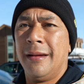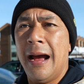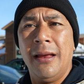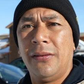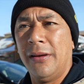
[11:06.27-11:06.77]

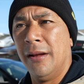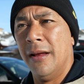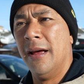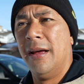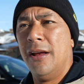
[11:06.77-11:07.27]
nice
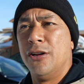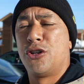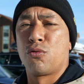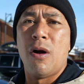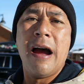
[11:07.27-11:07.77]
and
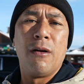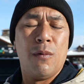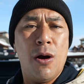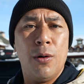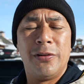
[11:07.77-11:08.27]
dry
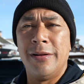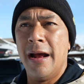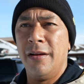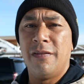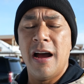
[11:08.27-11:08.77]
roads
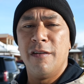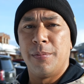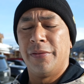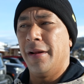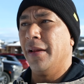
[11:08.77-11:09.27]

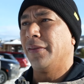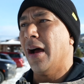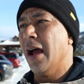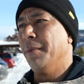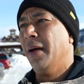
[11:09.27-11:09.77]
95% of the
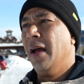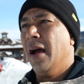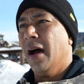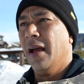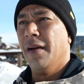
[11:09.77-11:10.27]
time.
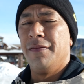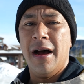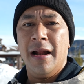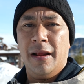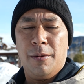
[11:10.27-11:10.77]
If
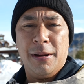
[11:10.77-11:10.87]
not, it'll